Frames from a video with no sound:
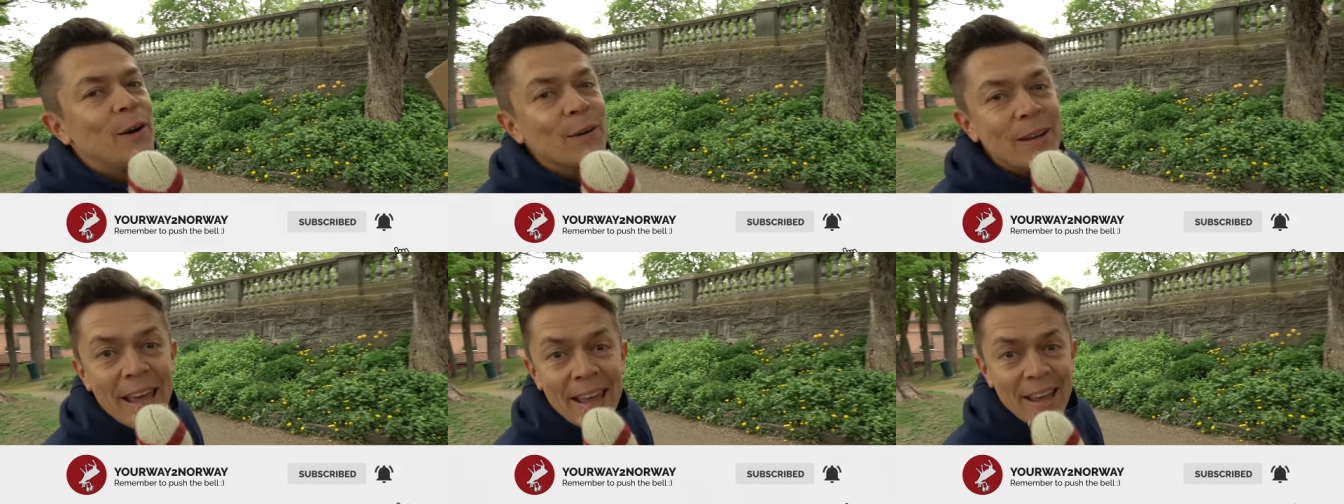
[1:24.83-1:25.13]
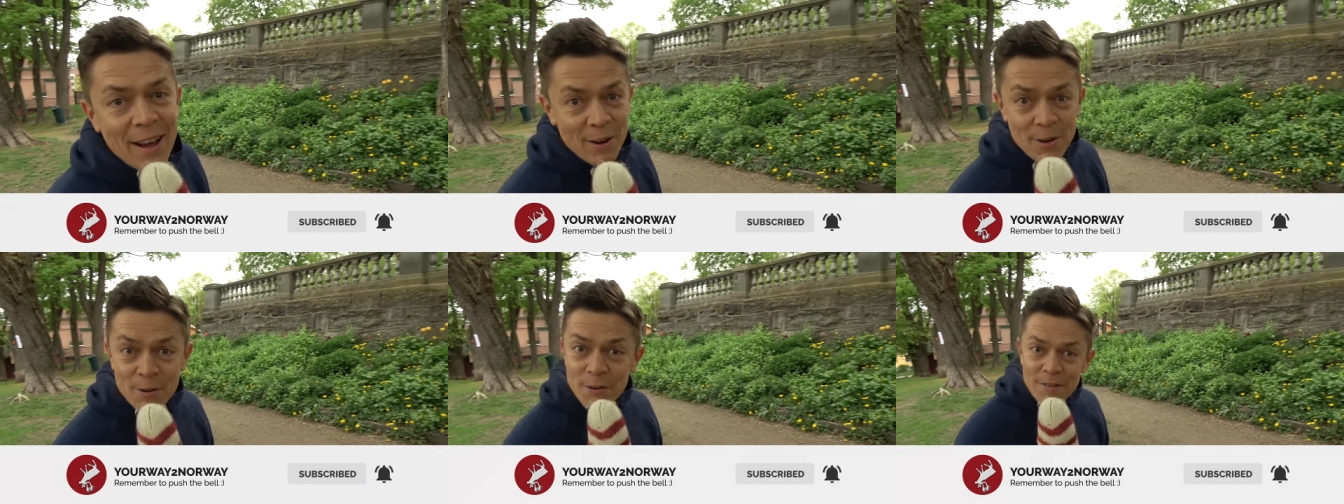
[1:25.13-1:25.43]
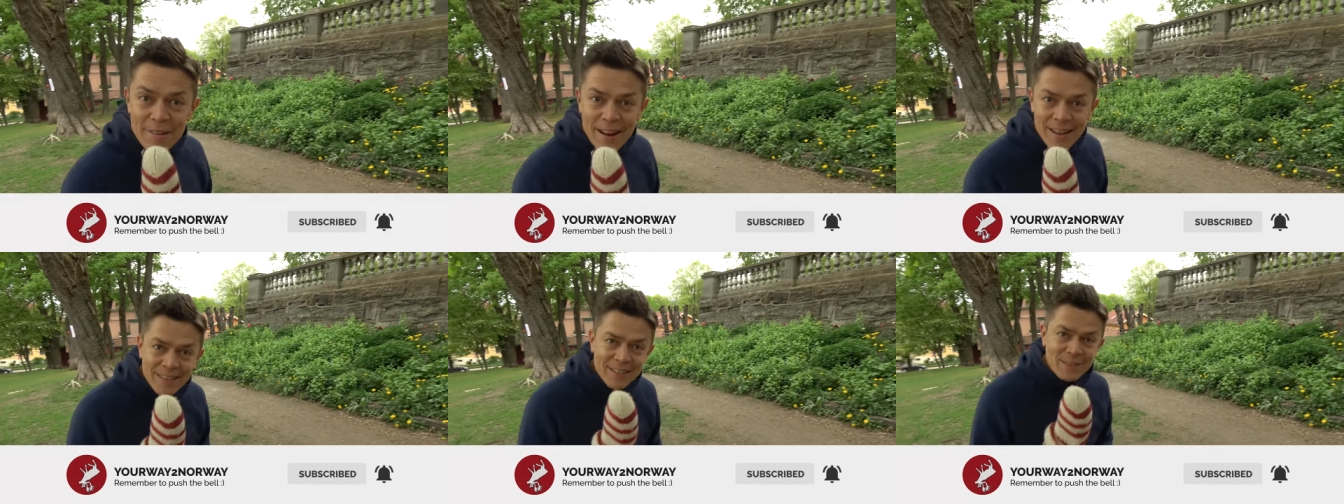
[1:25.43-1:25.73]
Okay, are
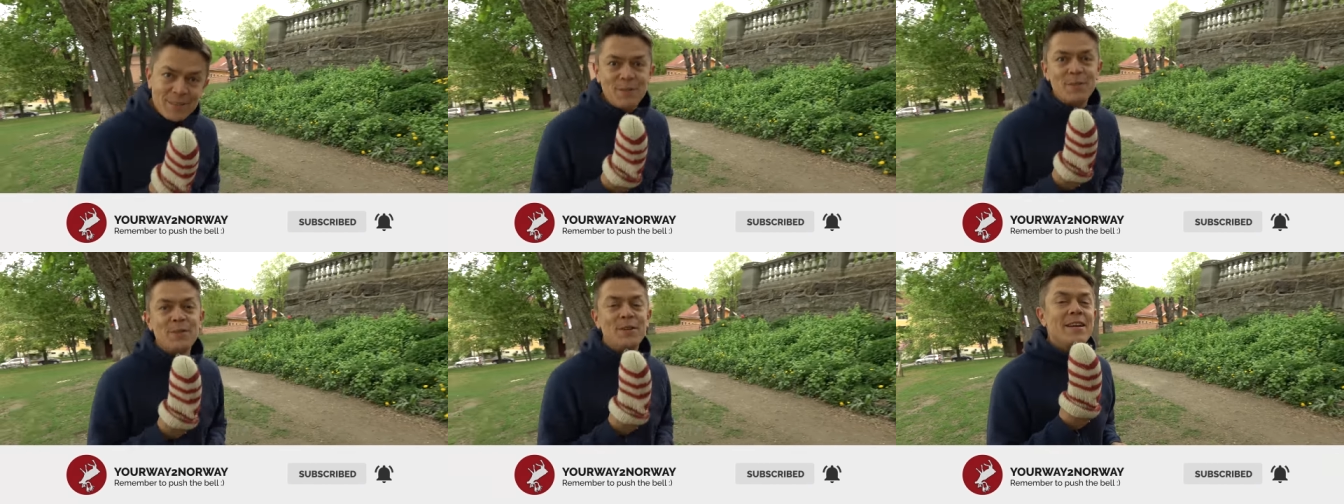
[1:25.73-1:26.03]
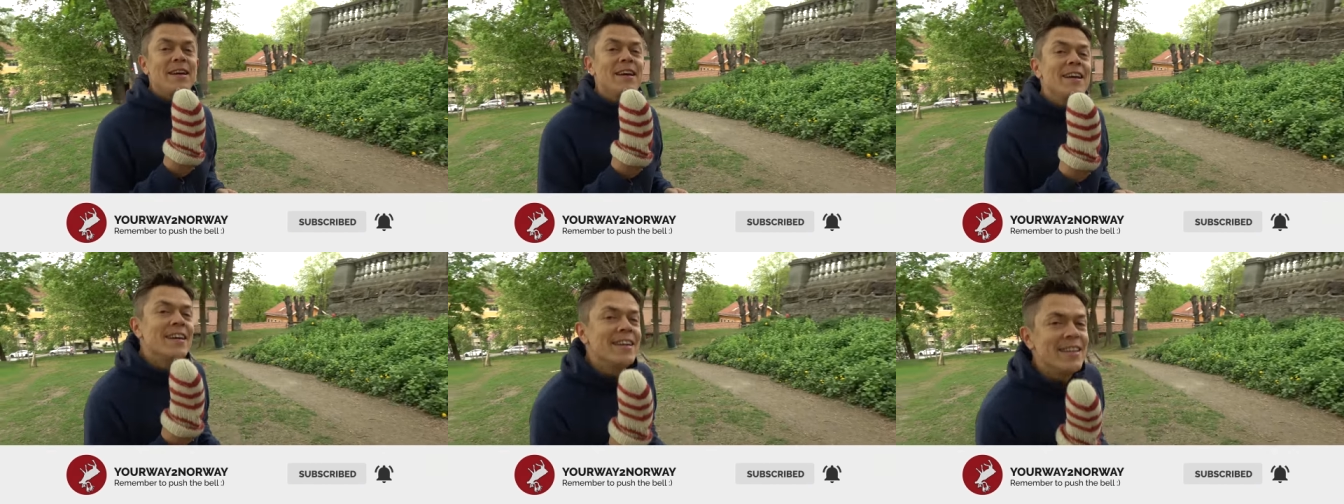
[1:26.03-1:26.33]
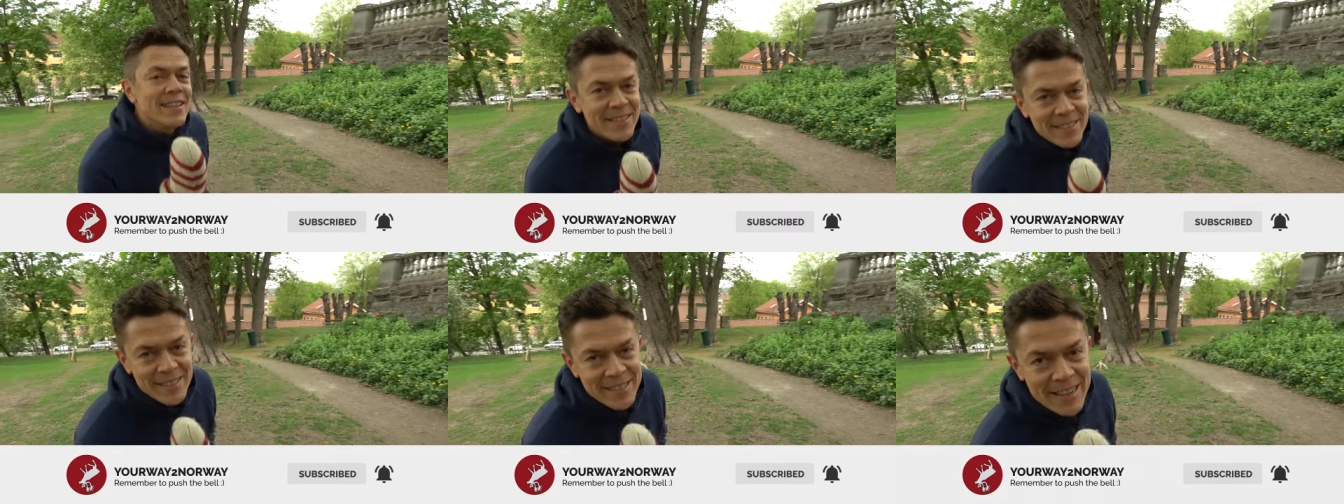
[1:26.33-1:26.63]
you ready to
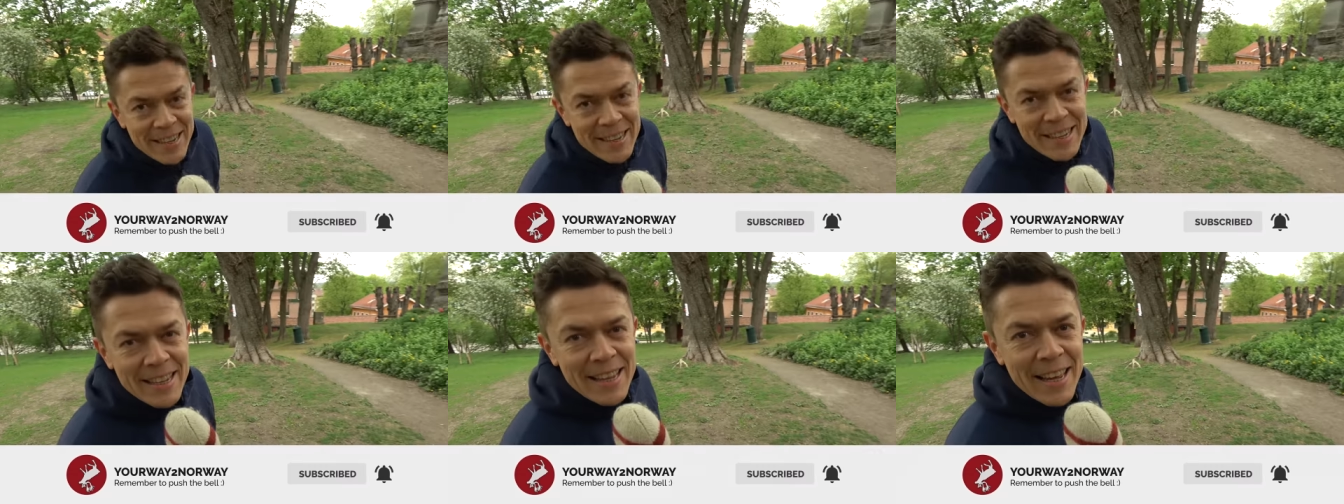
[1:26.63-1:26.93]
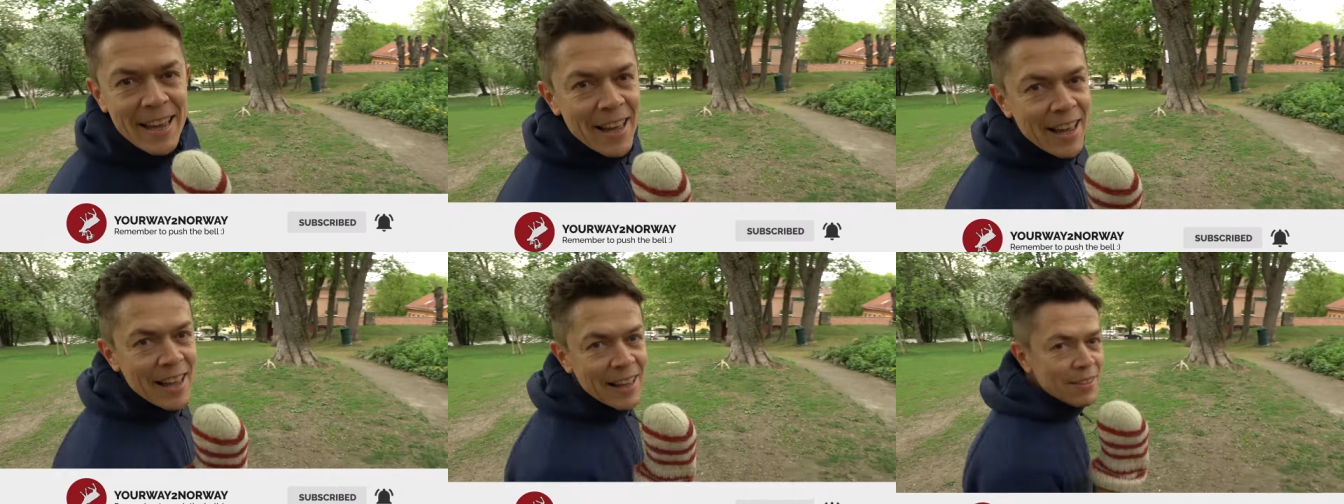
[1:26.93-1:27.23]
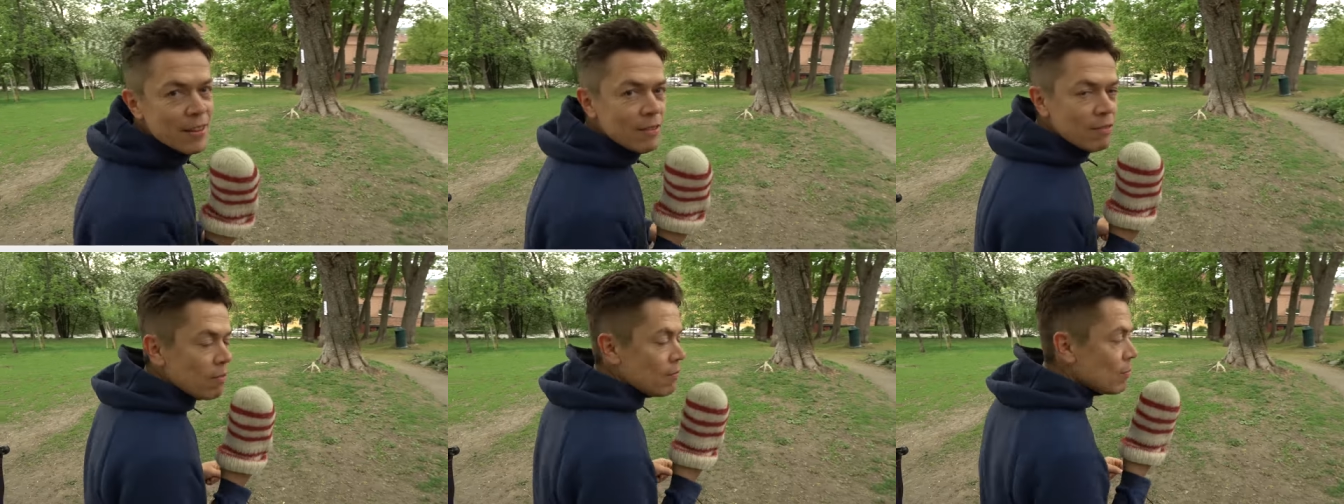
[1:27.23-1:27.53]
see uh,
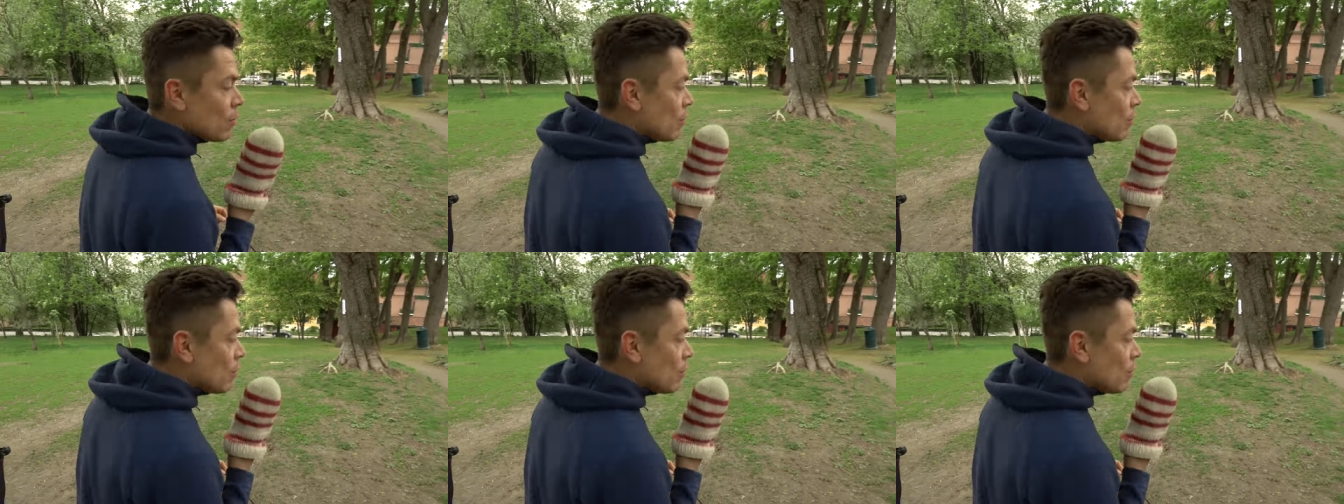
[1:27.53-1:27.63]
the